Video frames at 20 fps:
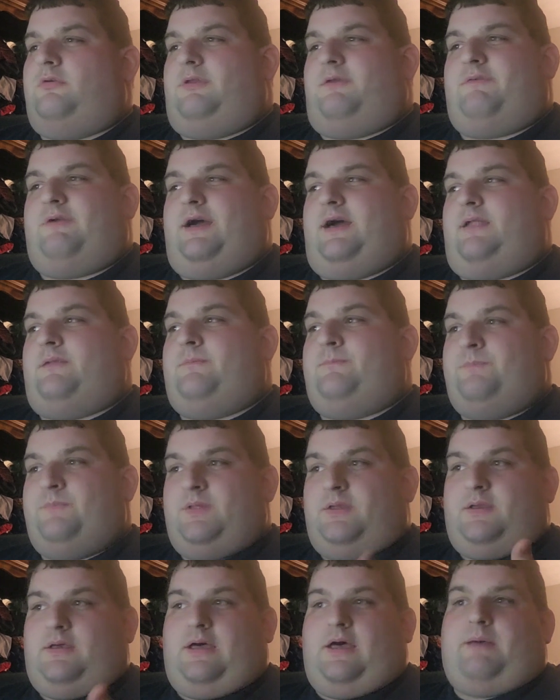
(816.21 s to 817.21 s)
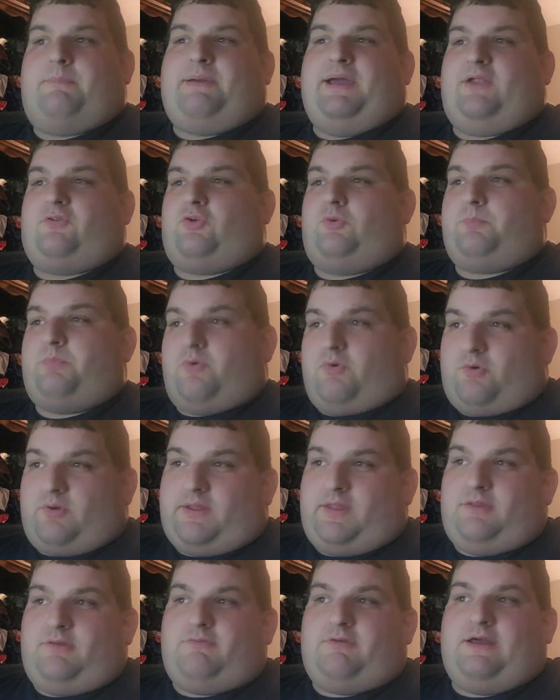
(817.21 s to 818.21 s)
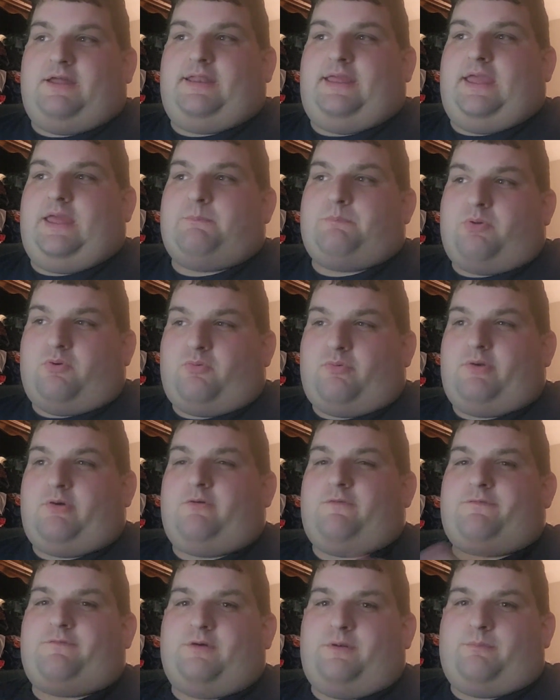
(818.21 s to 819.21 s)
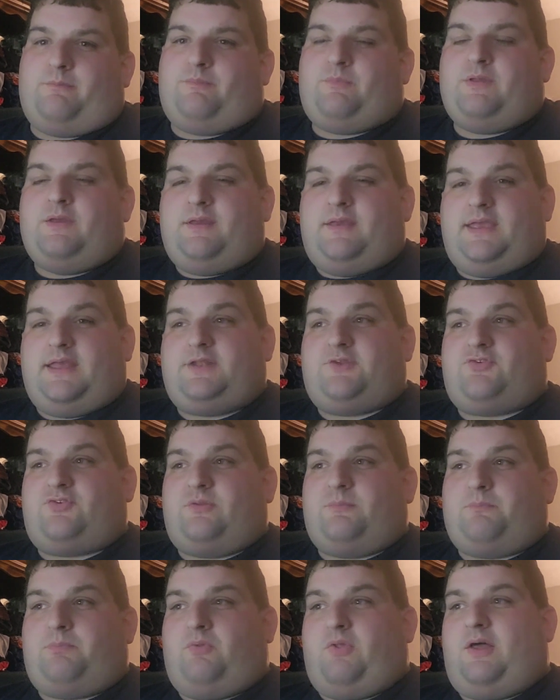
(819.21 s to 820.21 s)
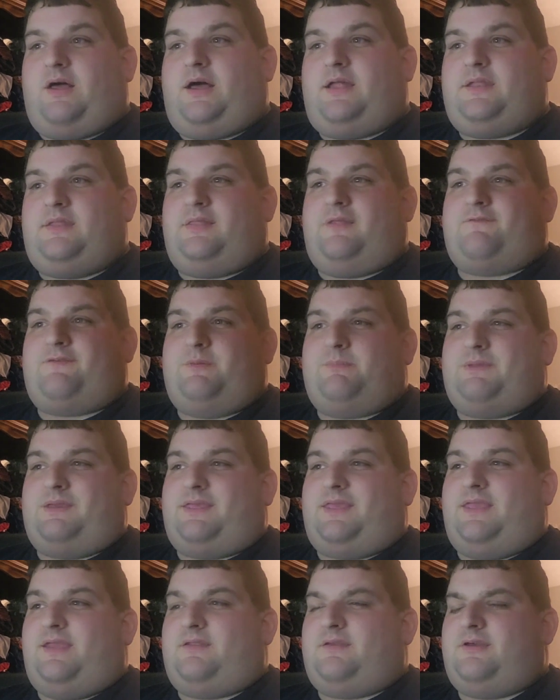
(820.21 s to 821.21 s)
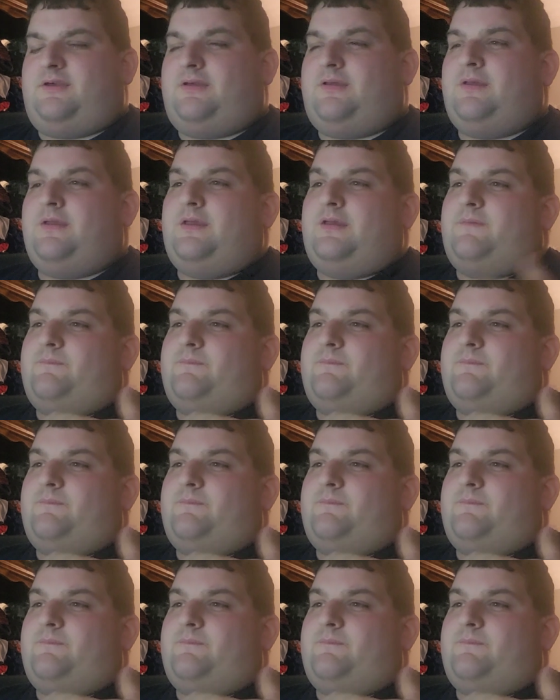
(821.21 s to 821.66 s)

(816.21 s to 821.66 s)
You've got uh, Patrick Bergin, you've got Anne Parillaud from Innocent Blood and La Femme Nikita.